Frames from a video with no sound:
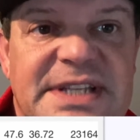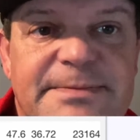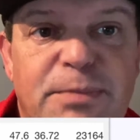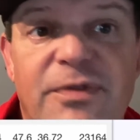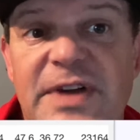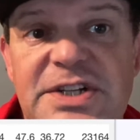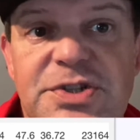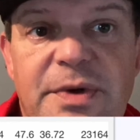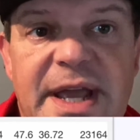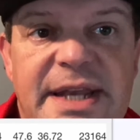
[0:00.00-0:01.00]

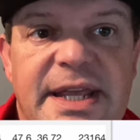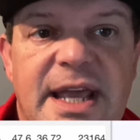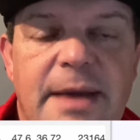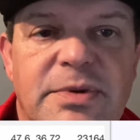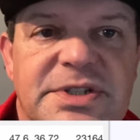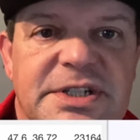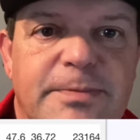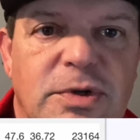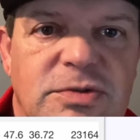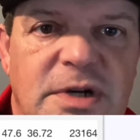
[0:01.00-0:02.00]
professional handicappers at
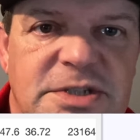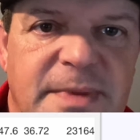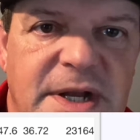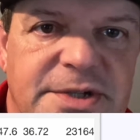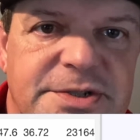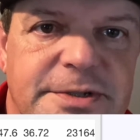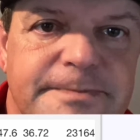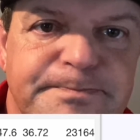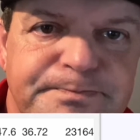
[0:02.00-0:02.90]
Sports Watch Monitor.